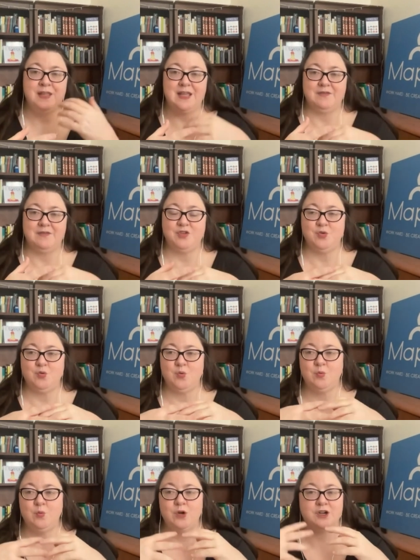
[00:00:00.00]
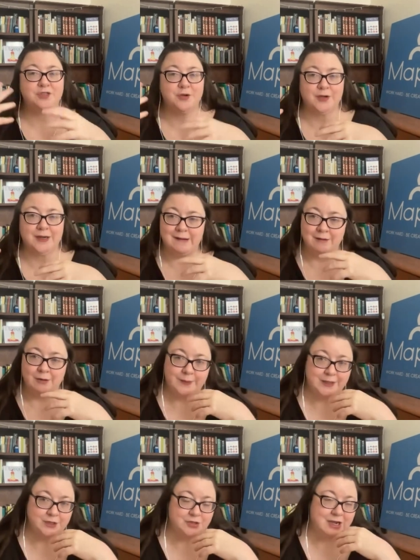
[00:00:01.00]
if you work a 30 hour a
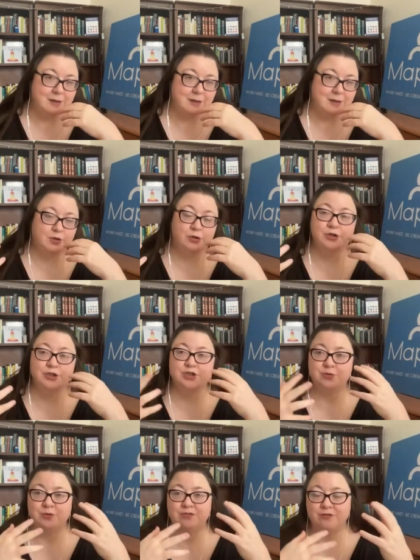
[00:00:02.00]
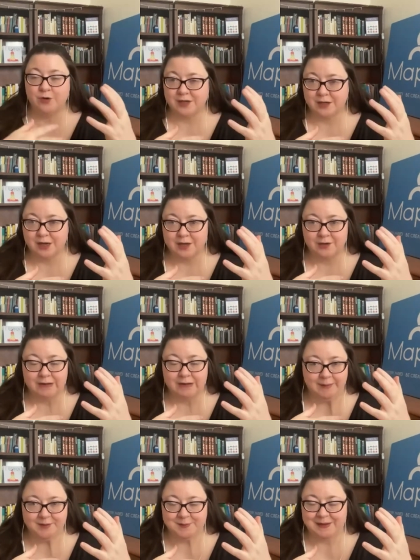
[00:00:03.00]
week job, could you afford to cut your
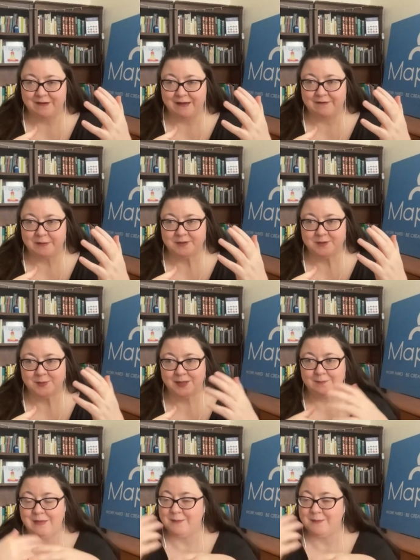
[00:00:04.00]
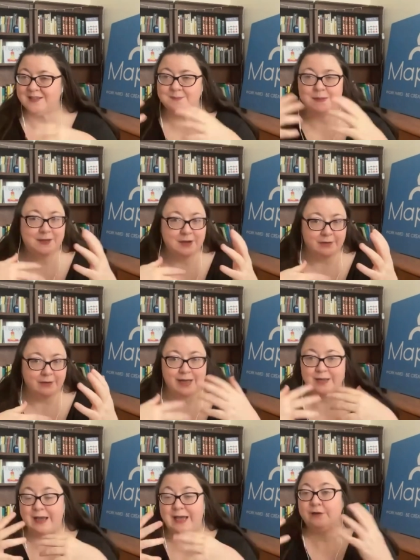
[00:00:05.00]
hours by five hours a week? Maybe yes, maybe no.
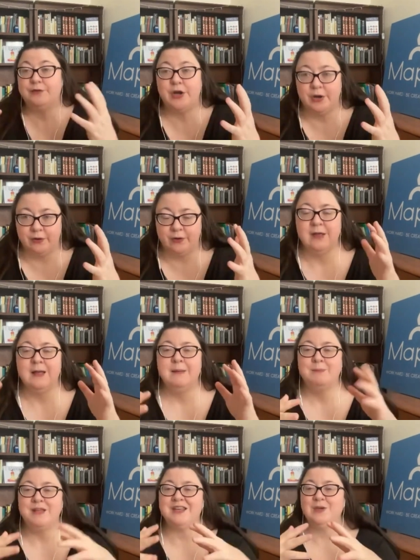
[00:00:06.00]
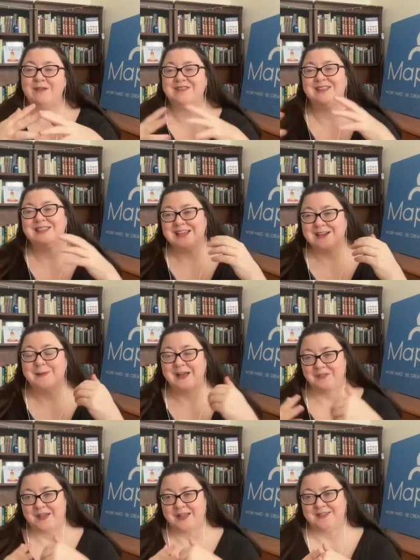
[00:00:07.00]
I, I don't know. But you have to think
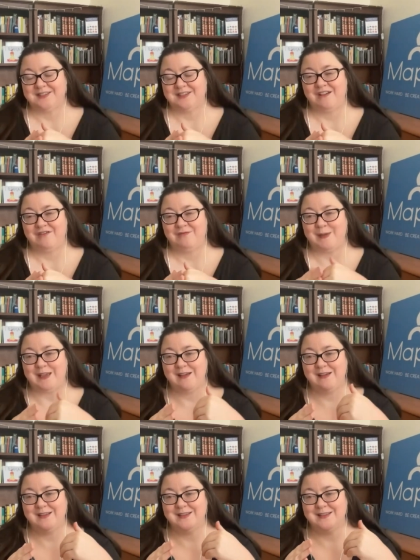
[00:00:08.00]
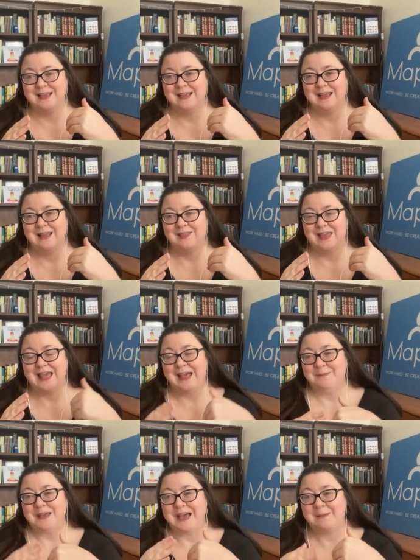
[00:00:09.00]
about that stuff because the
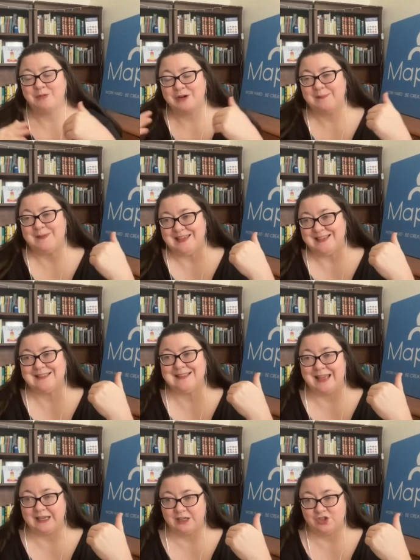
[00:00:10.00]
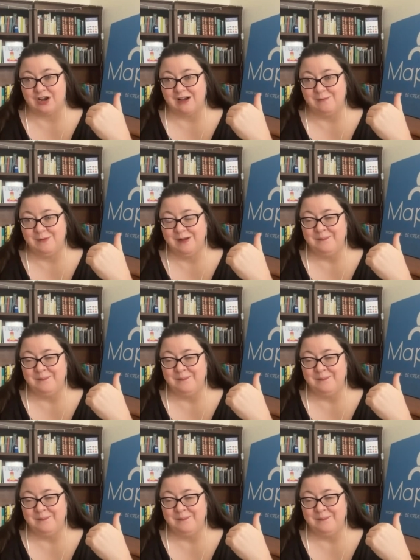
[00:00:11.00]
MCAT prep is like a job.